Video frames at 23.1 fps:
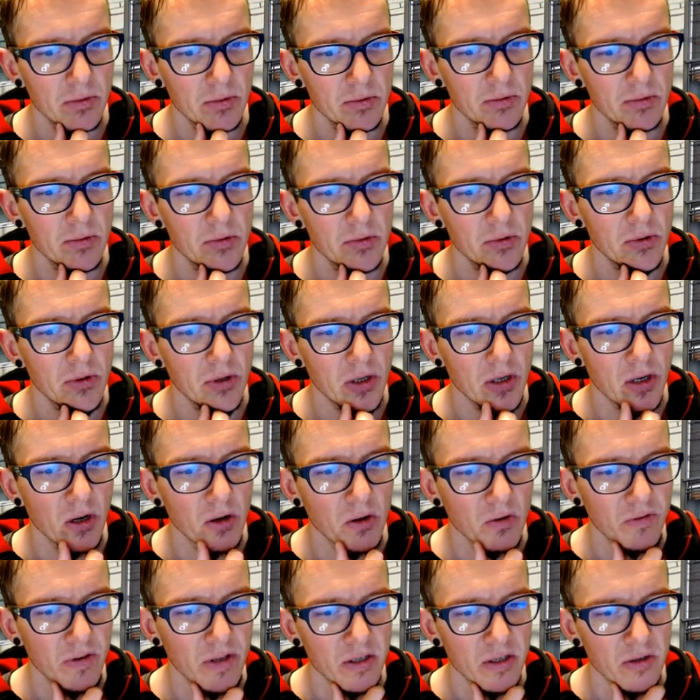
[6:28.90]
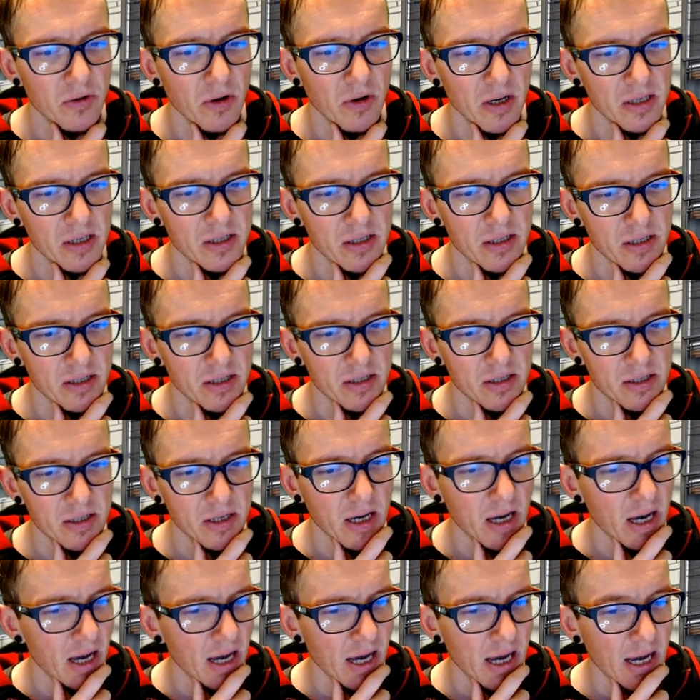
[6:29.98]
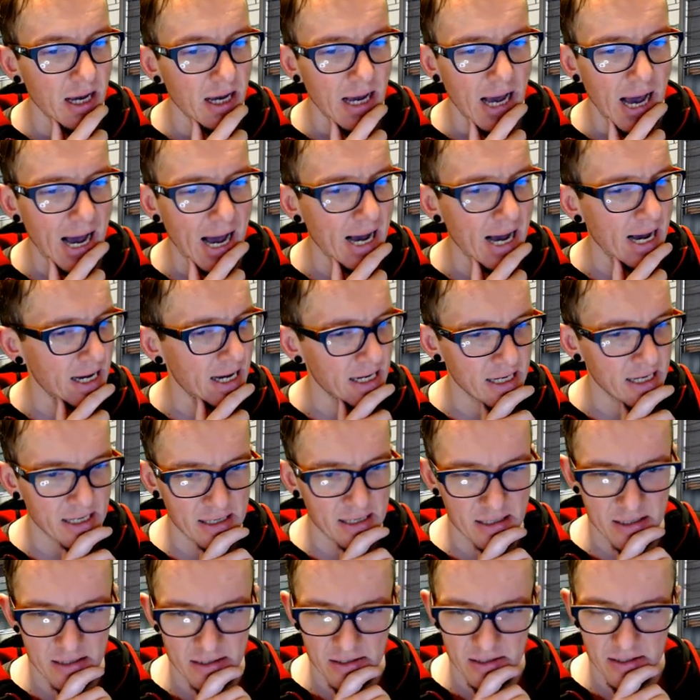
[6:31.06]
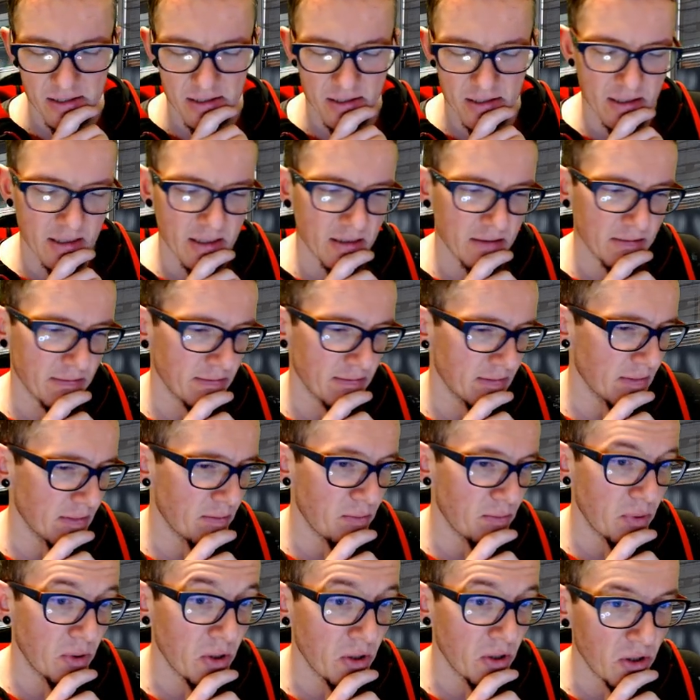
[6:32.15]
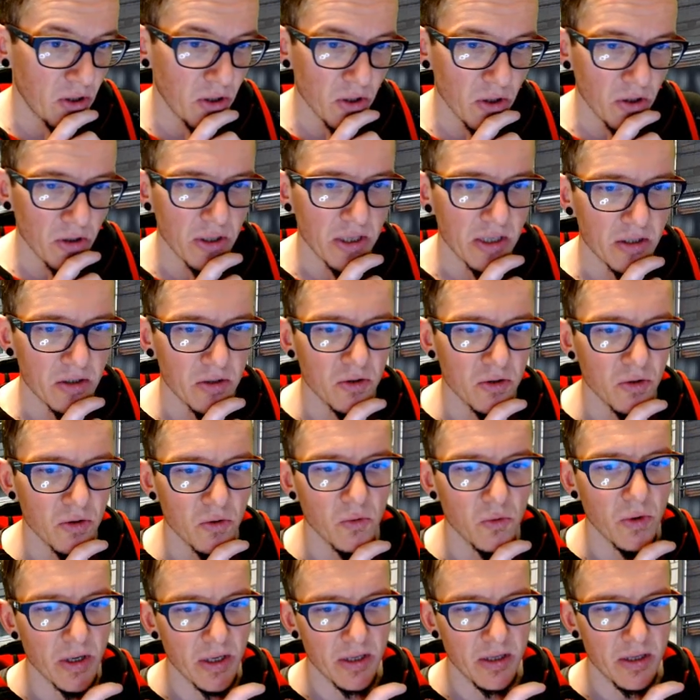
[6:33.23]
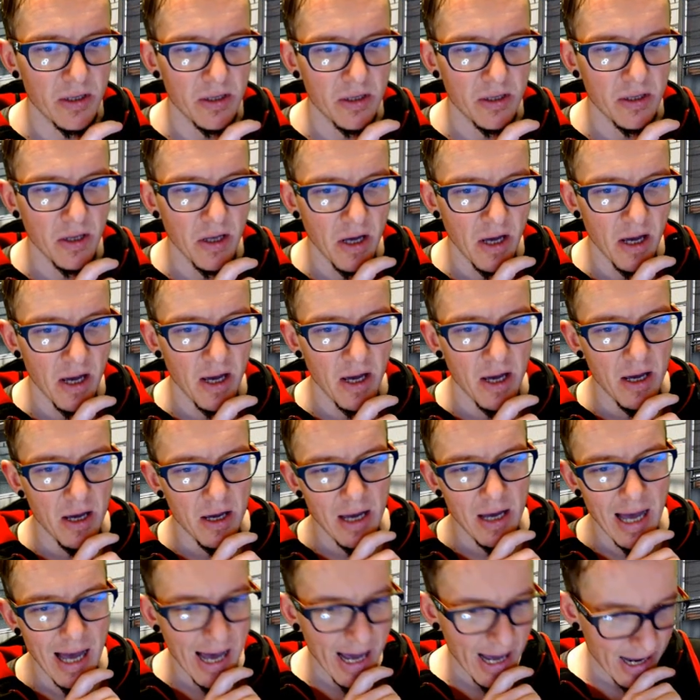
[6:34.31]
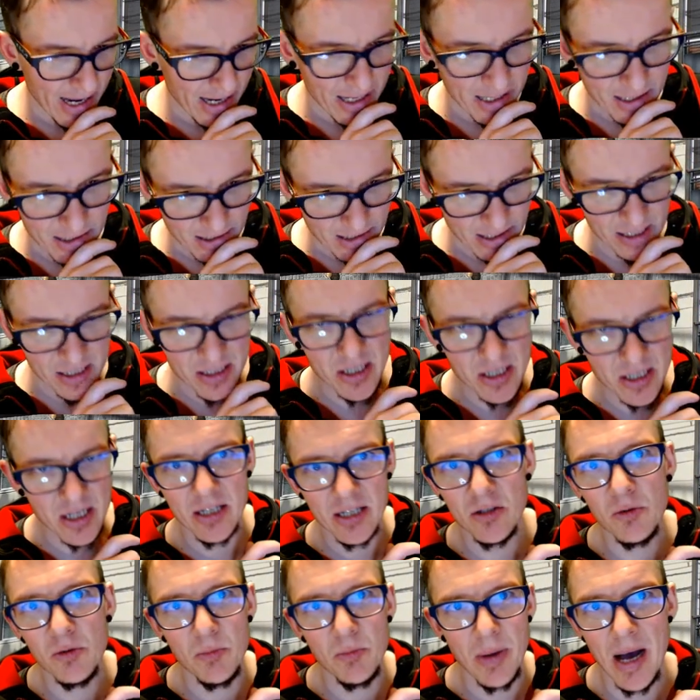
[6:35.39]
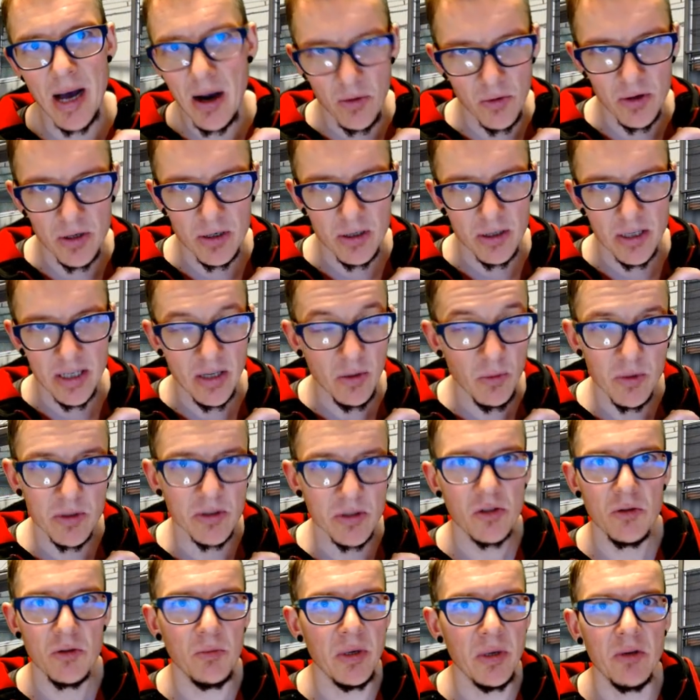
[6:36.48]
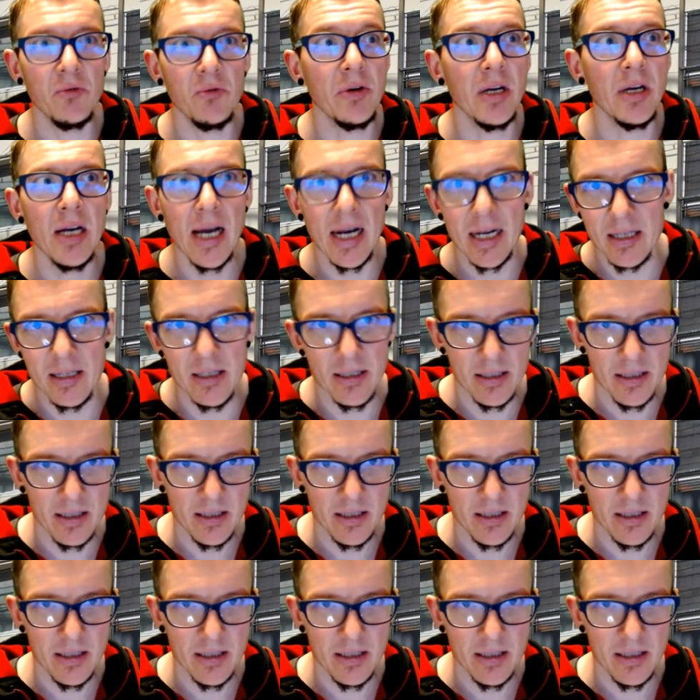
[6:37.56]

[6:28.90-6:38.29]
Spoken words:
the COVID crisis has purely to do with A, his cling to power. He wants to be re-elected.